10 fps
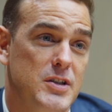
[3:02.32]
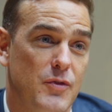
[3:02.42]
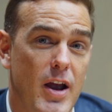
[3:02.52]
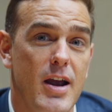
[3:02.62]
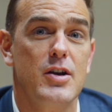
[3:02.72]

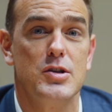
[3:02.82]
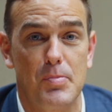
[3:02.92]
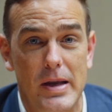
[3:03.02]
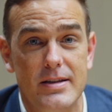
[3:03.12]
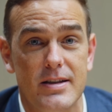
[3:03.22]
surveyor who's
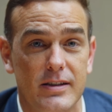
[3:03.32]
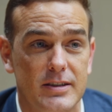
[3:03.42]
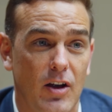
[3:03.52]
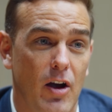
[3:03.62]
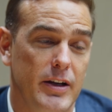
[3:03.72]
been to the
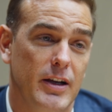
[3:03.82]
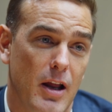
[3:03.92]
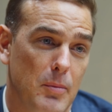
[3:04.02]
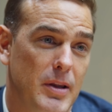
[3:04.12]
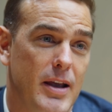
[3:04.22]
site and
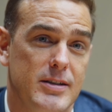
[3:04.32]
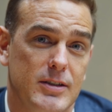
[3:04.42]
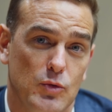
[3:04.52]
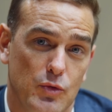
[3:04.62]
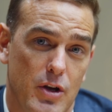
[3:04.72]

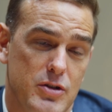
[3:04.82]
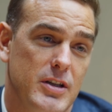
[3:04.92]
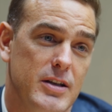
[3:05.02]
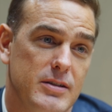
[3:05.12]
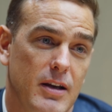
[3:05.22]
updated all those
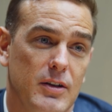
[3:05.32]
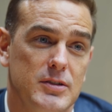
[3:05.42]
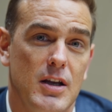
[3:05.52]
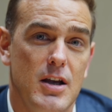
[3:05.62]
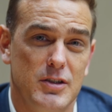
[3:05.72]

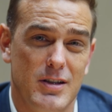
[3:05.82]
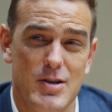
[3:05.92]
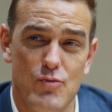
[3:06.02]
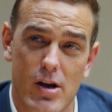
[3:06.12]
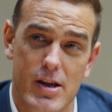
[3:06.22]
details. So
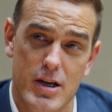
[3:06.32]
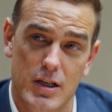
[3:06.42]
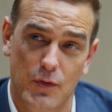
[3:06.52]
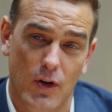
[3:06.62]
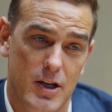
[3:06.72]
that's really
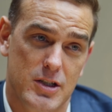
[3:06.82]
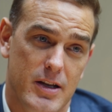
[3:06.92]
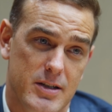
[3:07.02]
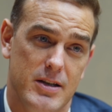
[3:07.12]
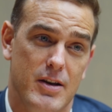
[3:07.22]
useful
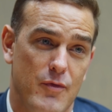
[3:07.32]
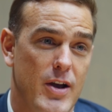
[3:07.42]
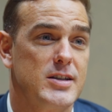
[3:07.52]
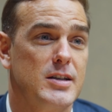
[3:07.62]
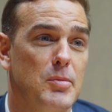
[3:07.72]
actually as an
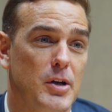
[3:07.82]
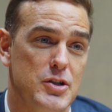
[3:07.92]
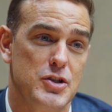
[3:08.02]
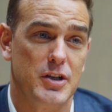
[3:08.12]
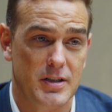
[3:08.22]
investor,
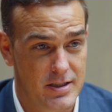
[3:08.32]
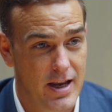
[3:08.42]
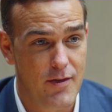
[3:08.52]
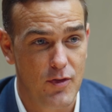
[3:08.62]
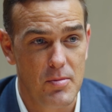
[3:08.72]
because you can
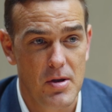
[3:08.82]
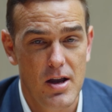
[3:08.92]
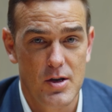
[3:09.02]
save them.